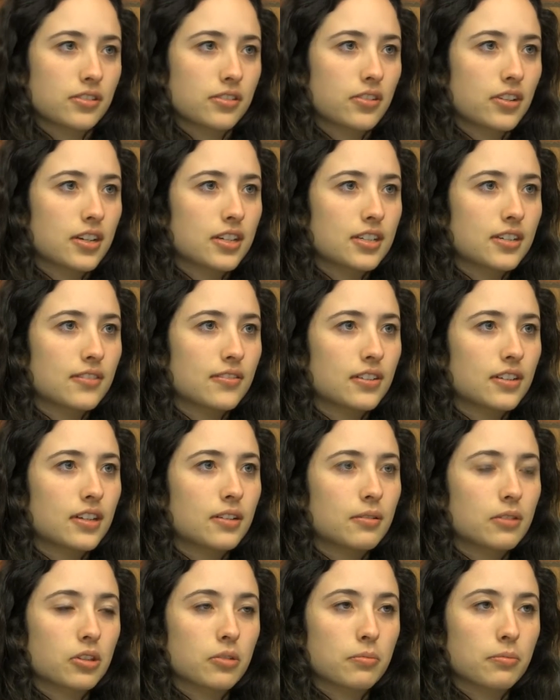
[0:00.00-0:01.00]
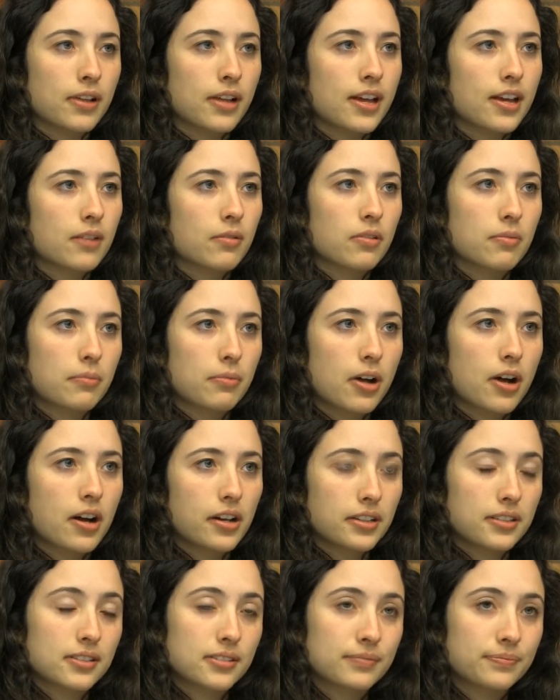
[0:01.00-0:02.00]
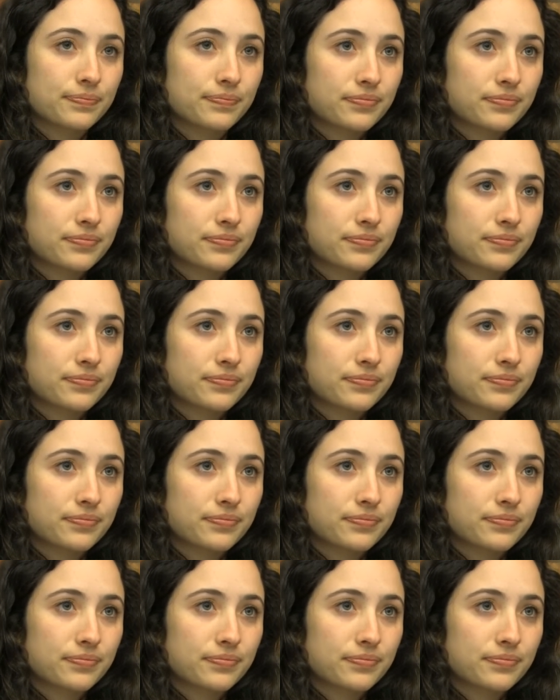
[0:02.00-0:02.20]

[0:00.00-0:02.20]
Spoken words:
creativity when they're playing with blocks.